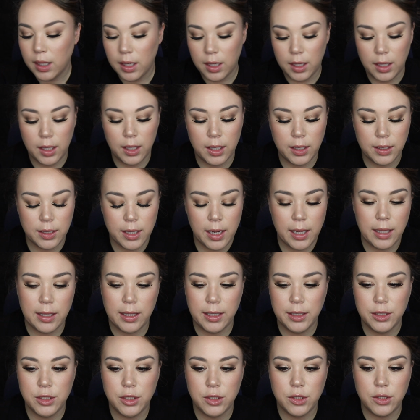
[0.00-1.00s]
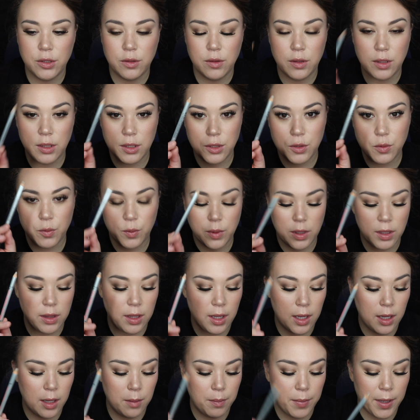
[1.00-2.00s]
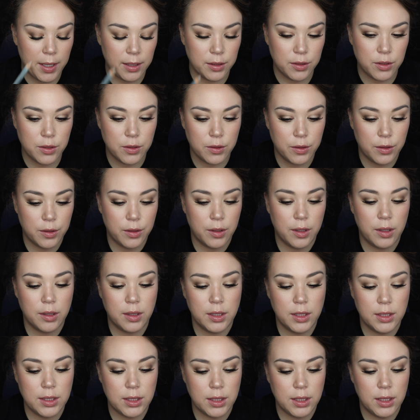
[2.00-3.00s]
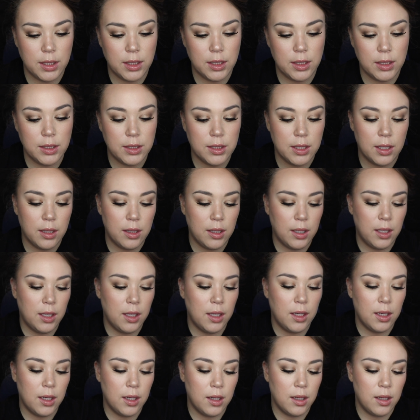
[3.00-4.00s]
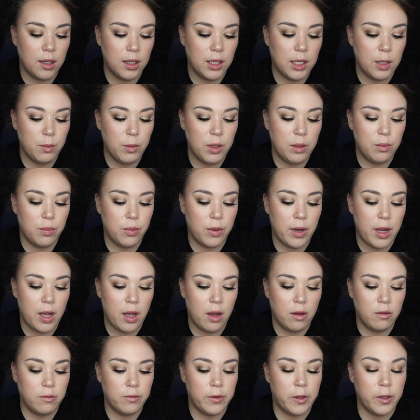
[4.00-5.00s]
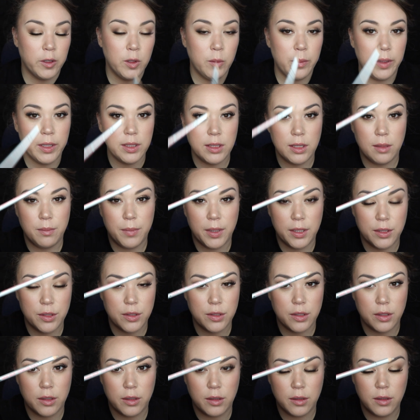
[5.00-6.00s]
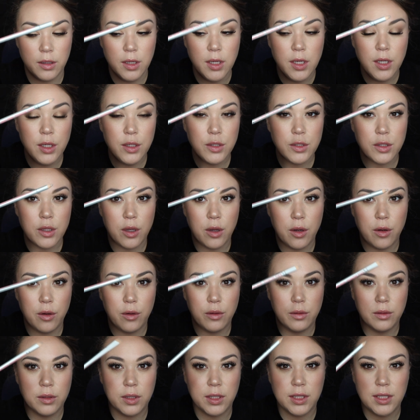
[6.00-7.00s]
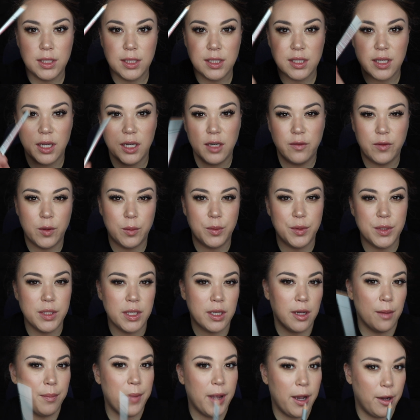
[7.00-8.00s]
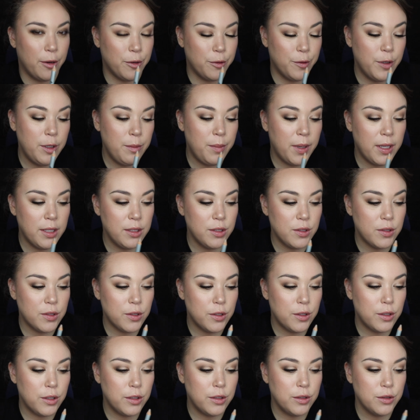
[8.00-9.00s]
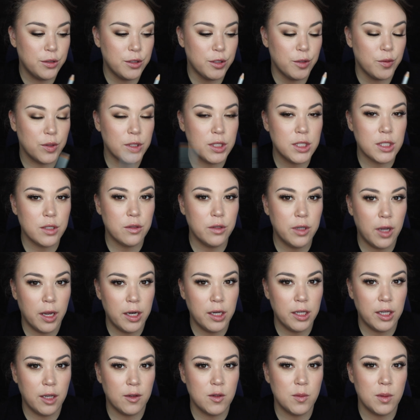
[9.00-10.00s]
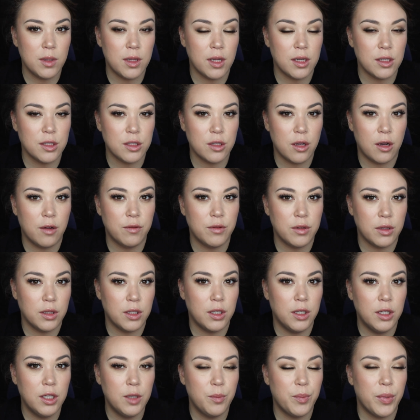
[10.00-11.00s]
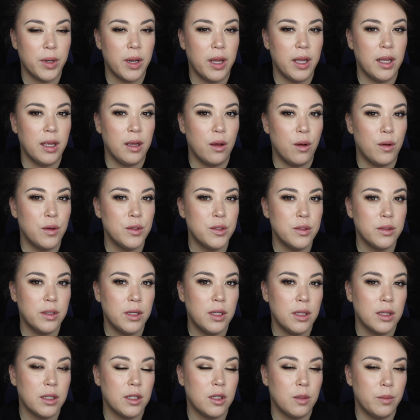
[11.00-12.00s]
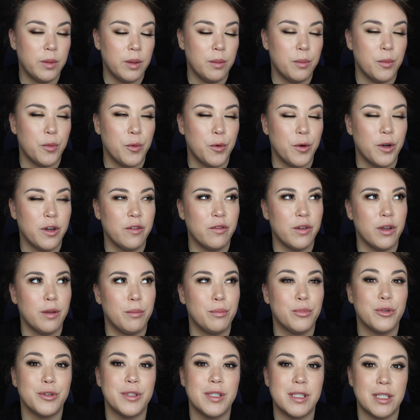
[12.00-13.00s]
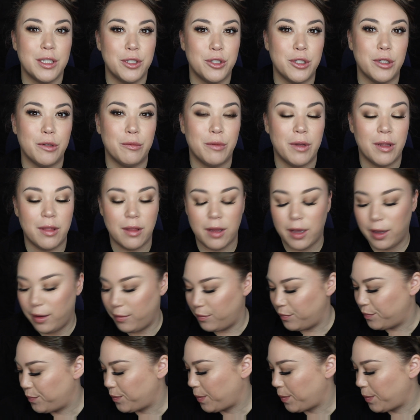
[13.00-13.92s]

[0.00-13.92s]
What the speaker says: And I like to do this with a pencil. This is the Gimme Brow Volumizing Pencil. So this is kind of almost like a powdery pencil. So it still kind of gives me that soft look, but I can also get a little bit more of a precision with it.